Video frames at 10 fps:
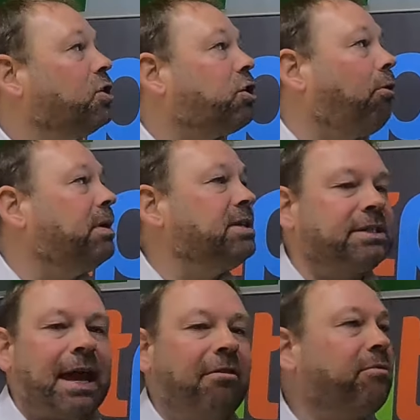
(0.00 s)
Tom and
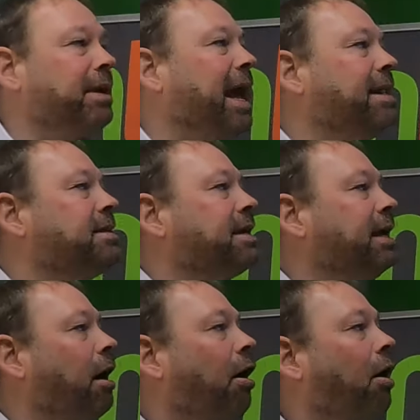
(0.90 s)
Sarah
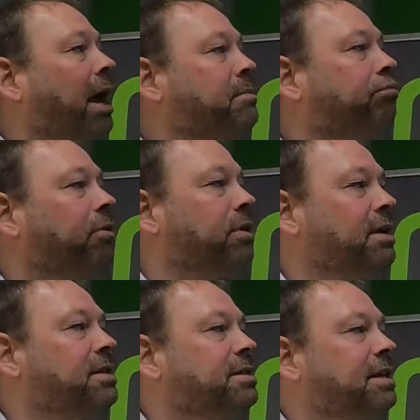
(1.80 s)
Mackenzie are a brother
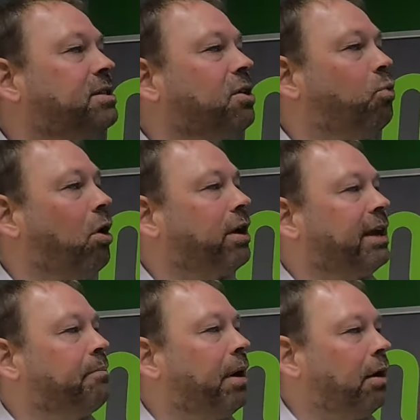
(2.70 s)
and sister working
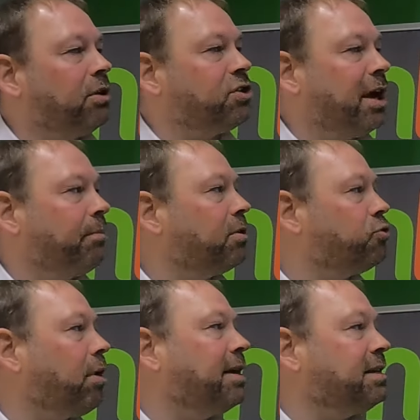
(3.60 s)
in partnership,
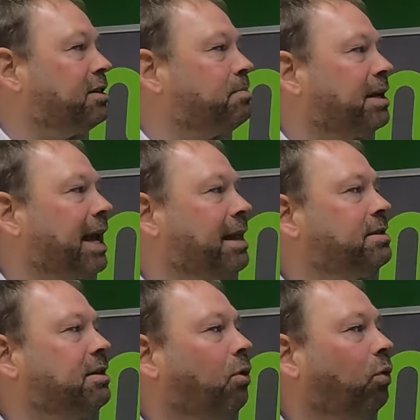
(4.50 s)
trading as
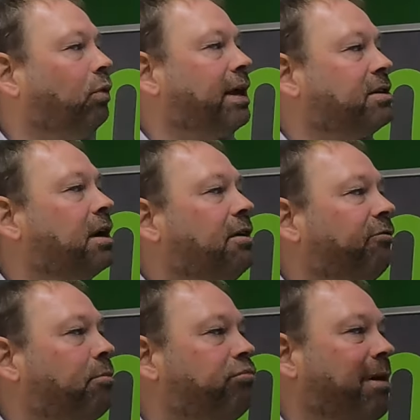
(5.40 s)
Mackenzie Haulage
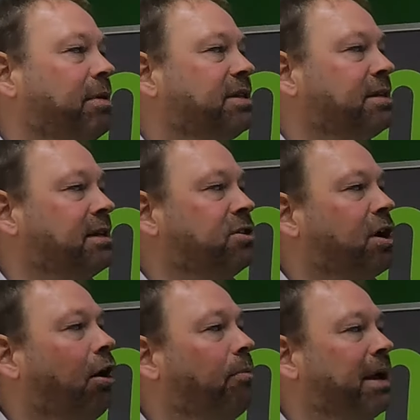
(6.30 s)
from premises in
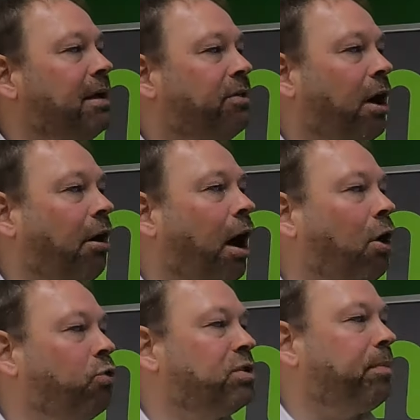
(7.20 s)
Derby that are
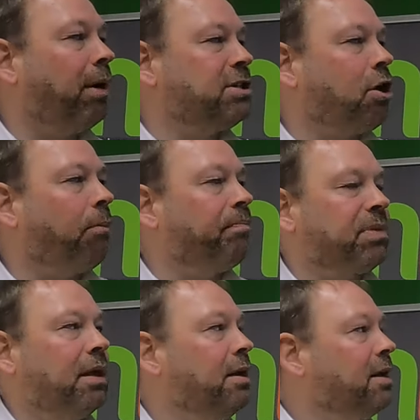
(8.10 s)
owned by Tom.
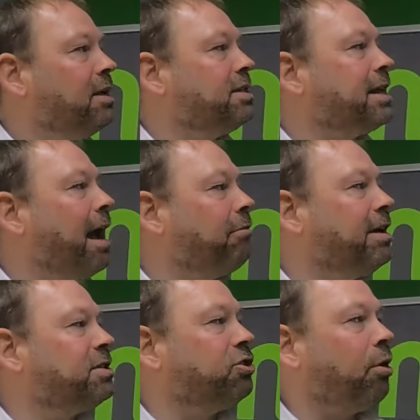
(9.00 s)
Sarah
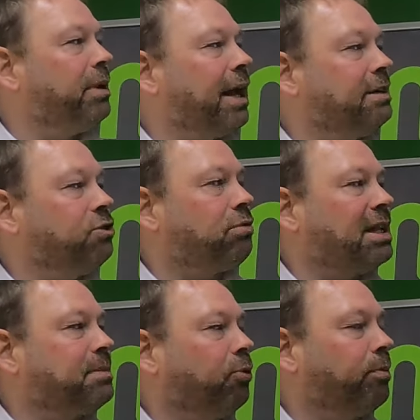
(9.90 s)
is the nominated
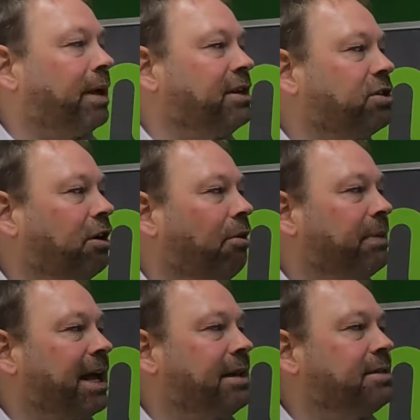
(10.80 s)
transport manager on
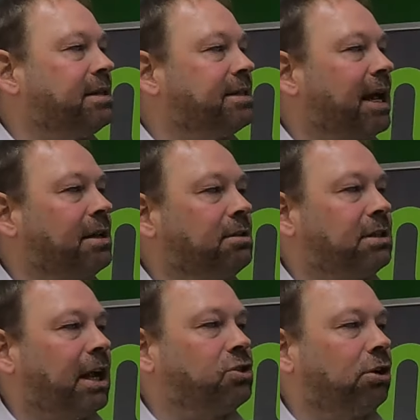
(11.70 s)
Mackenzie's standard
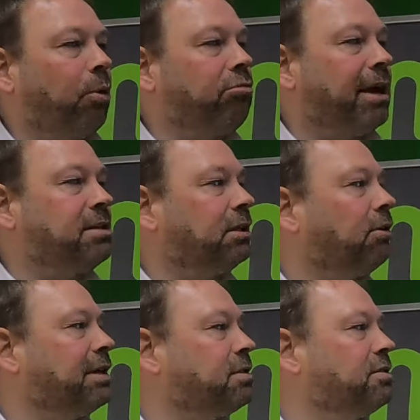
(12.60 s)
national operator
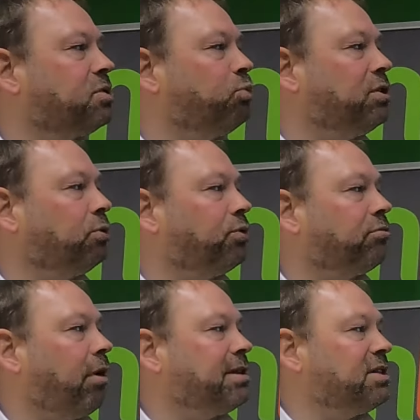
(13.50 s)
licence, which
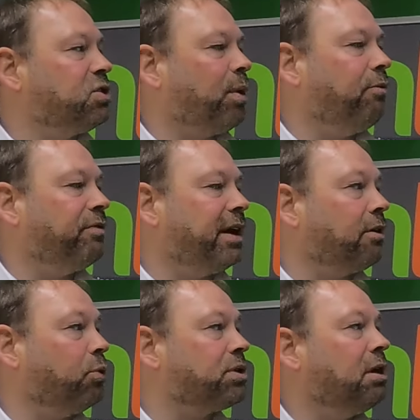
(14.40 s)
authorises 12
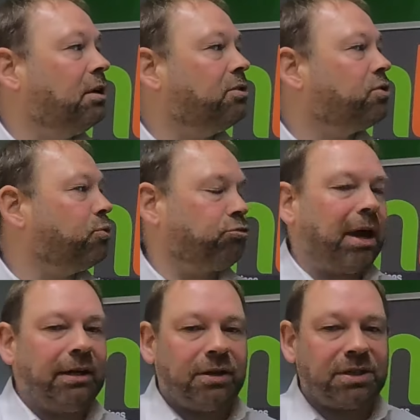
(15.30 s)
vehicles and 2
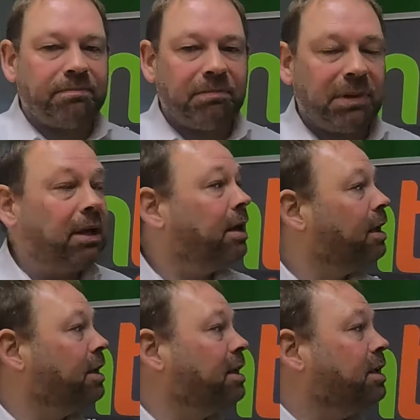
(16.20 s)
trailers.
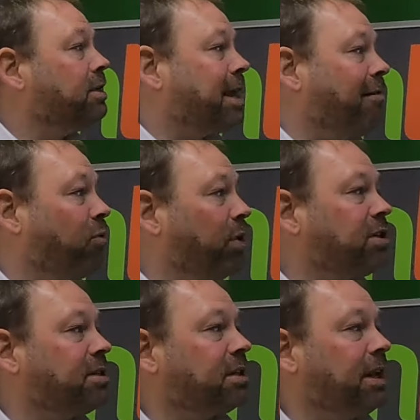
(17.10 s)
Sarah
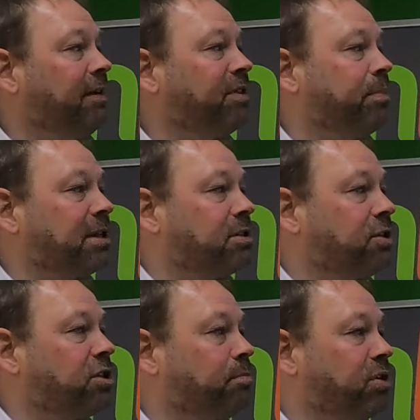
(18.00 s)
wishes to leave the
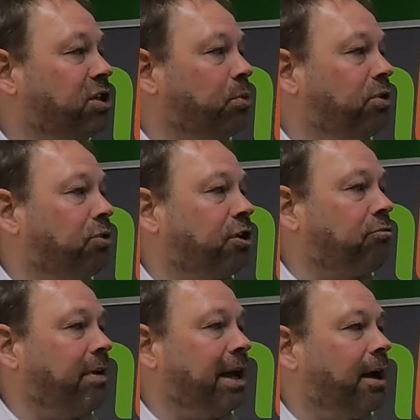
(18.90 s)
business to pursue another
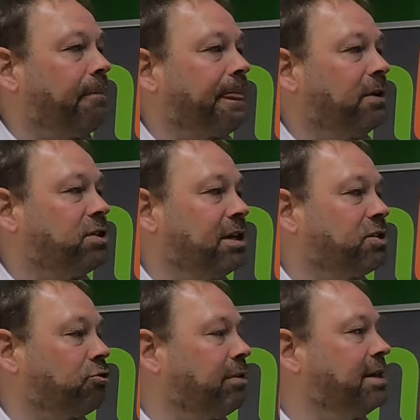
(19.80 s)
career. She has
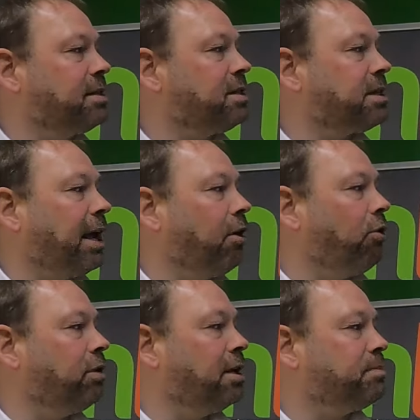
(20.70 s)
agreed to stay
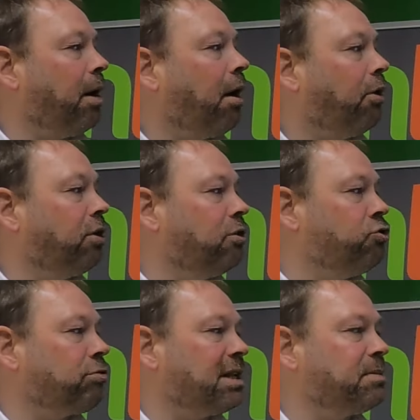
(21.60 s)
on as partner and
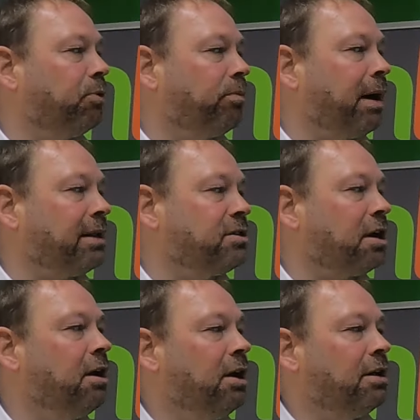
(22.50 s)
transport
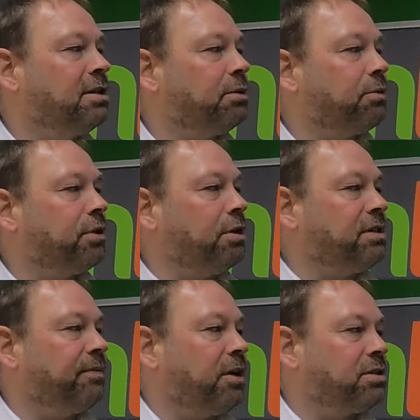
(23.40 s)
manager until
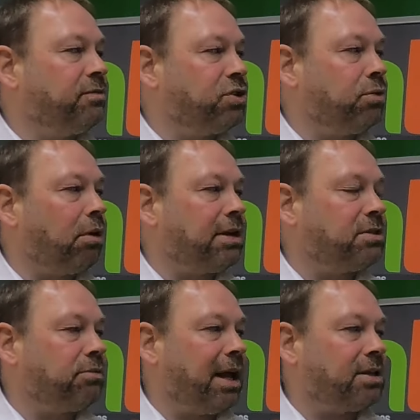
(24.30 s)
31st of July
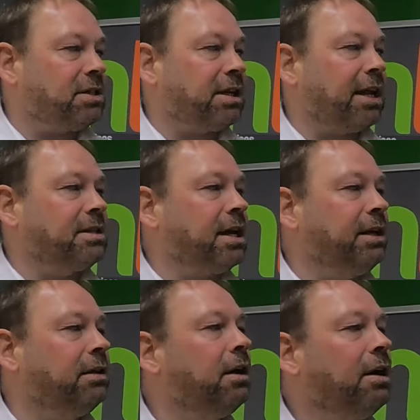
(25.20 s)

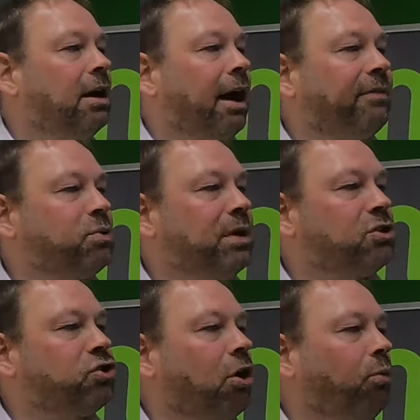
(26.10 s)
2018, after
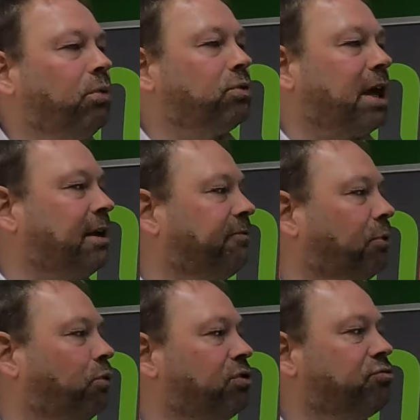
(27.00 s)
which Tom will take
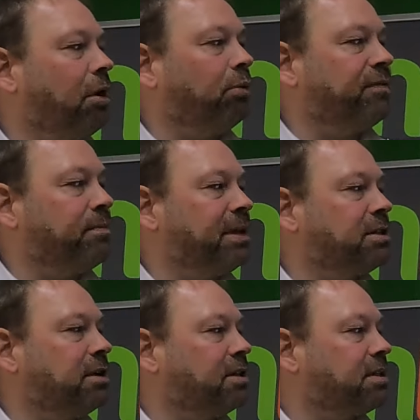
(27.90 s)
full control of the
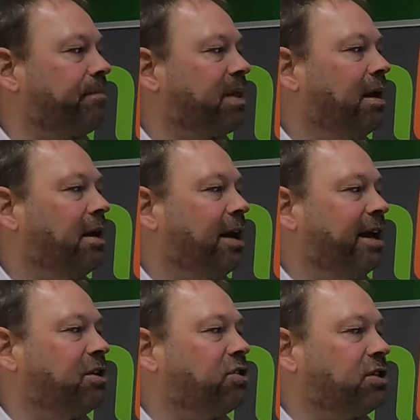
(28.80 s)
business.
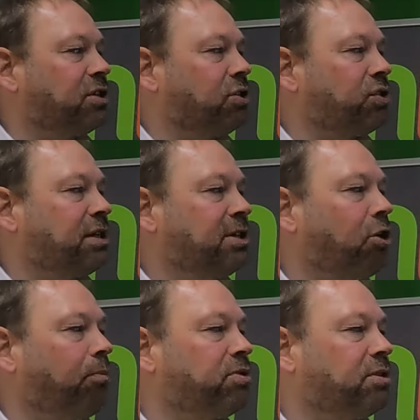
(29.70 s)
He has discussed his
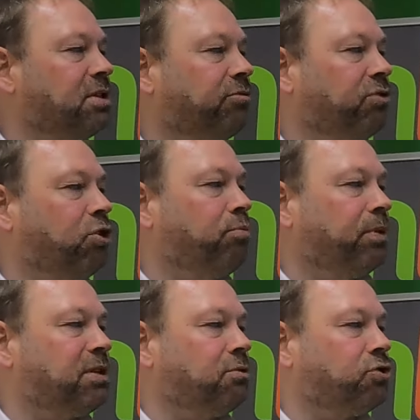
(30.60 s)
options for a new
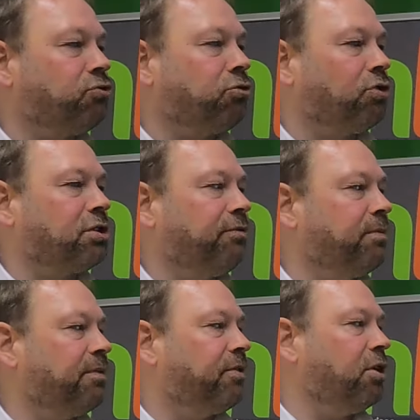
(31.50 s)
business structure
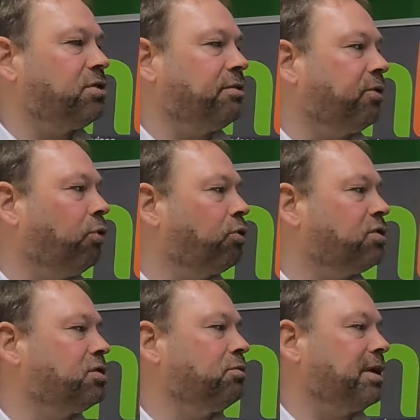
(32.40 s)
from the 1st of
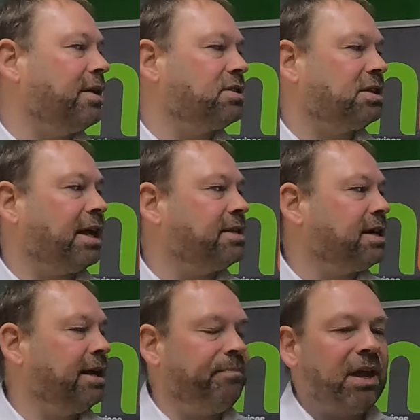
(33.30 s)
August
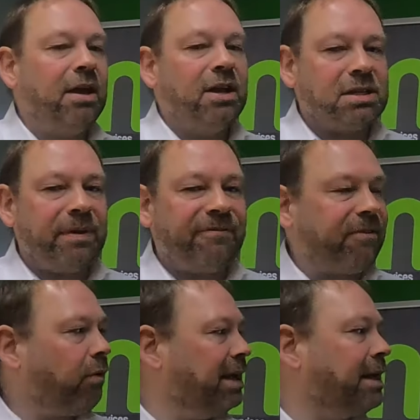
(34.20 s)
2018 to be
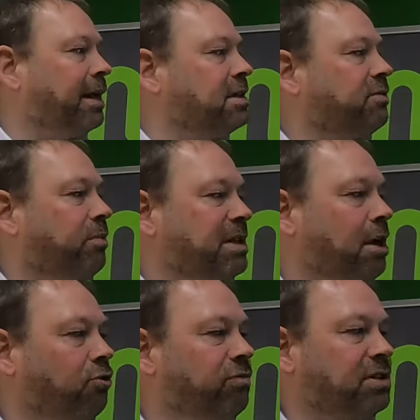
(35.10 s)
financed from his
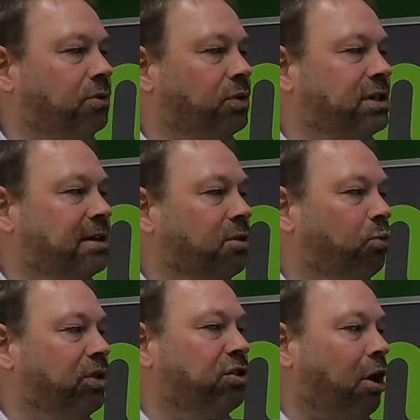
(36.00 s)
own resources
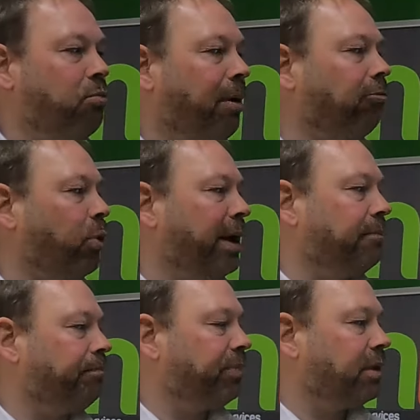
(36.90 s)
with no borrowing.